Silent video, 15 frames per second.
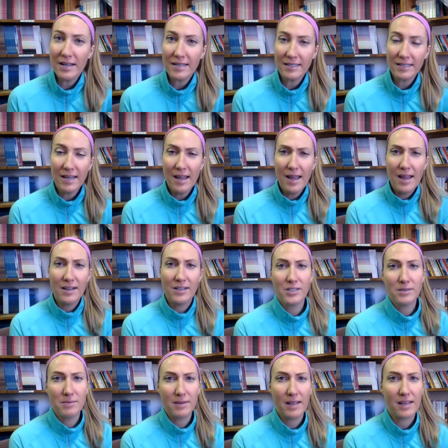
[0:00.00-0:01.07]
it is,
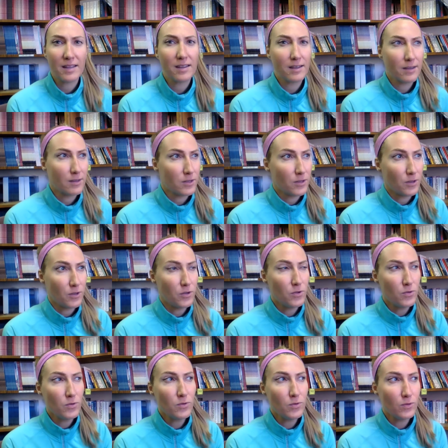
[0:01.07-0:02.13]
just be like,
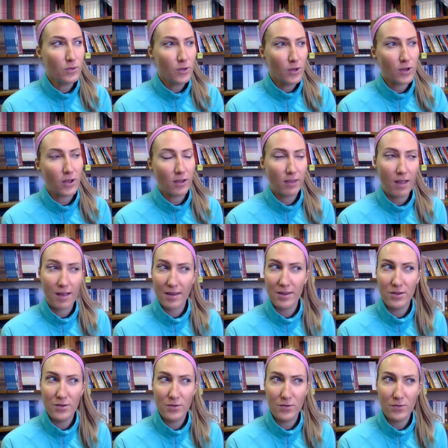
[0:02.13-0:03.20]
you look
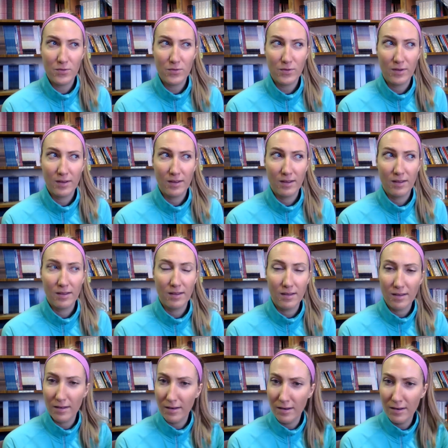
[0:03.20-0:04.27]
like you
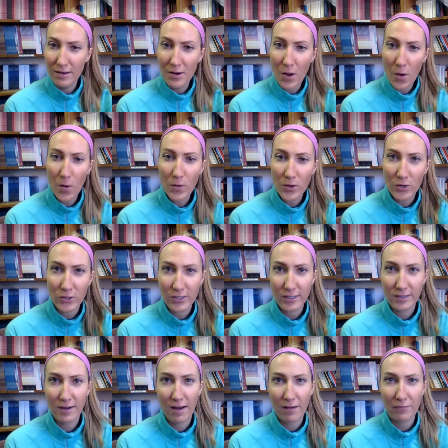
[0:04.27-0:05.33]
know your
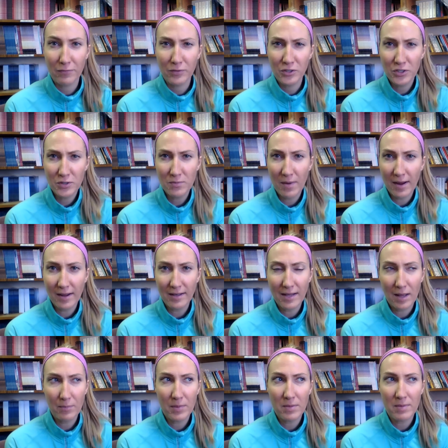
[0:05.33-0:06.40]
stuff. Would you mind
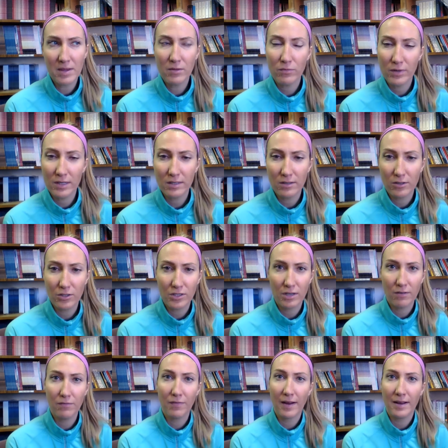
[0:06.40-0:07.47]
helping me research
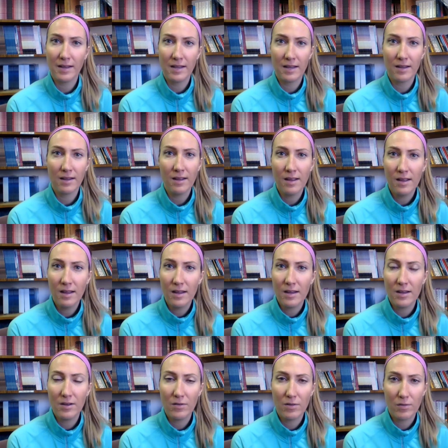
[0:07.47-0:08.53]
and finding,
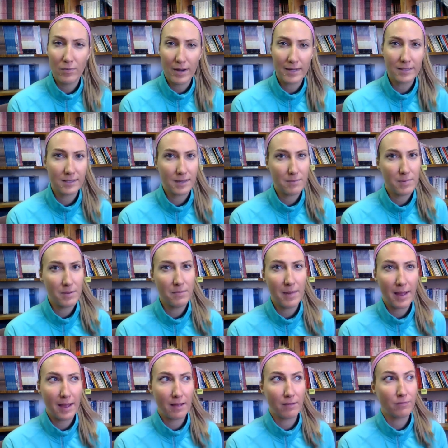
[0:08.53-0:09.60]
you know, the right sleeping
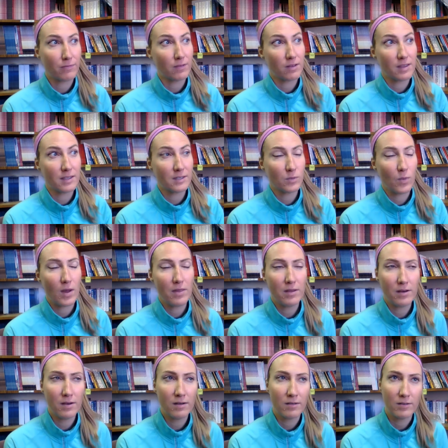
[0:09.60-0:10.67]
bag for this
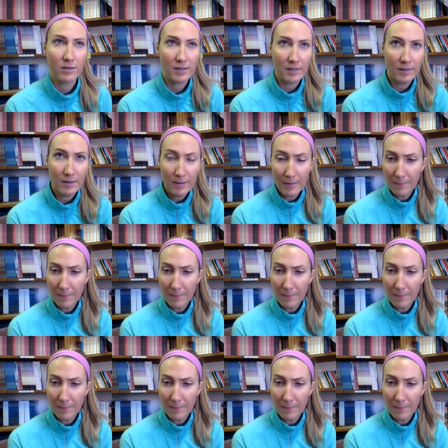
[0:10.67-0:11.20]
weather or